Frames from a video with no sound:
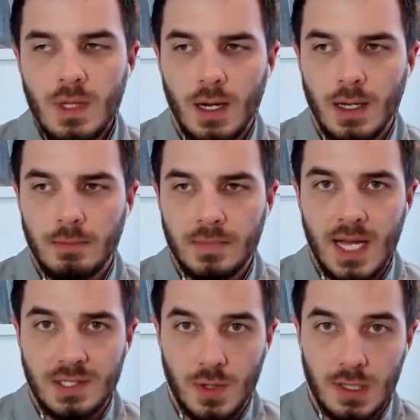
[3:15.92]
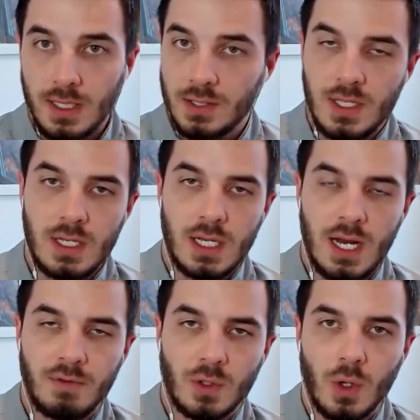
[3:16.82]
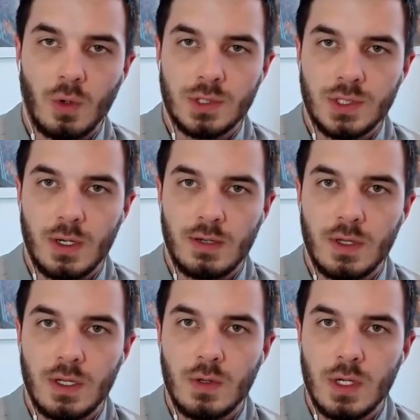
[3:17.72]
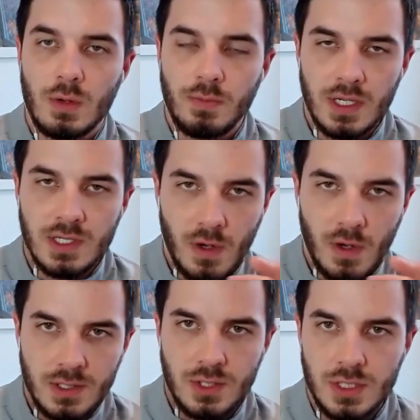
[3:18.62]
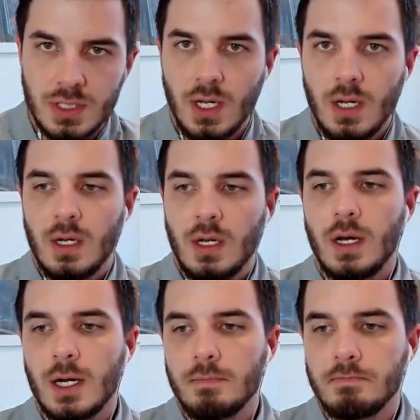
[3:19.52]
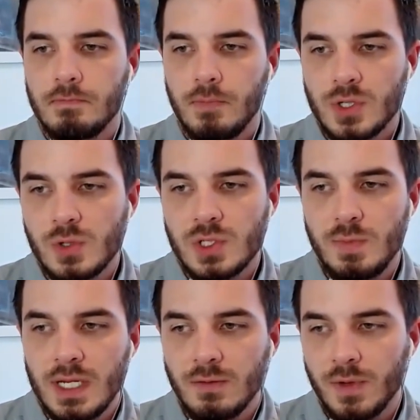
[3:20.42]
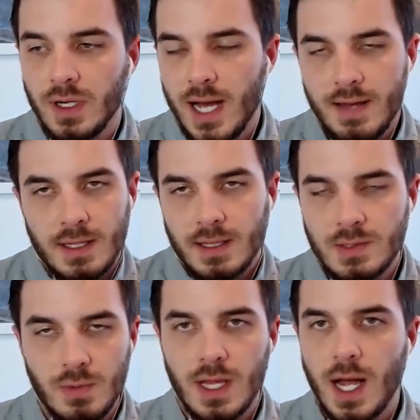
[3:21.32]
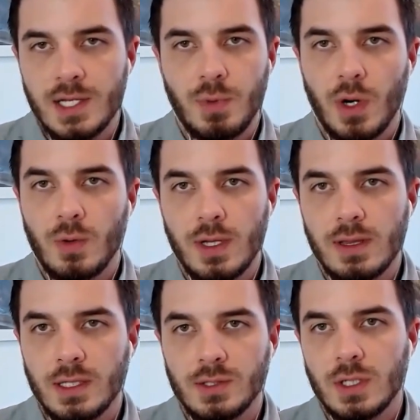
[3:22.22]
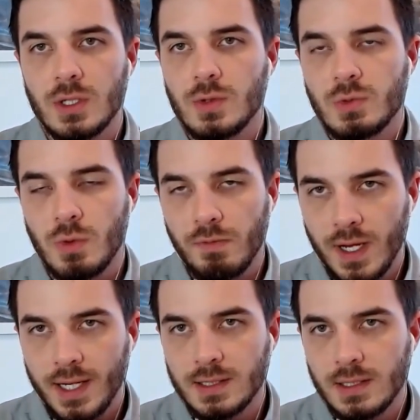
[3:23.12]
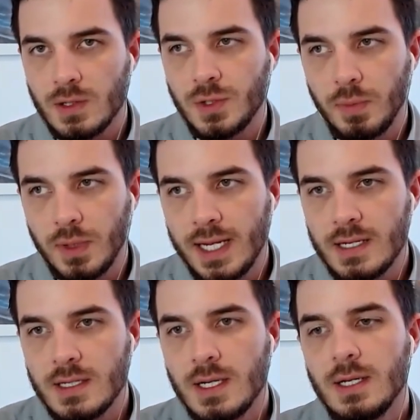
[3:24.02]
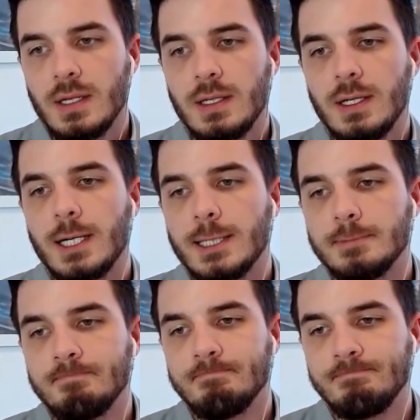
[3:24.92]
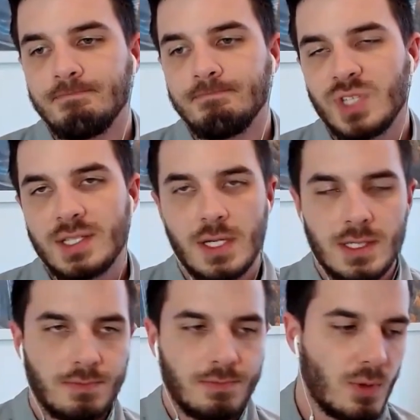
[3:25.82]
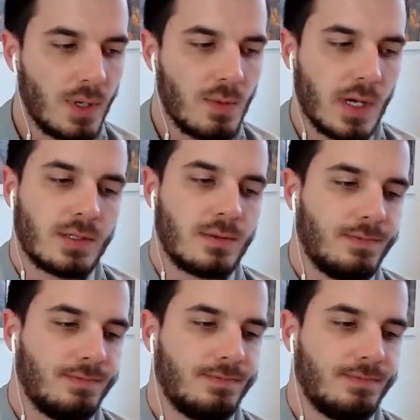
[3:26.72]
Um, that sort of thing. So then you can have your goals started for the new year. But as far as just um, personal spending front, I think that's one of the highest priority things you can do is reflect and also plan. Um, so that's us. What about you, Moss?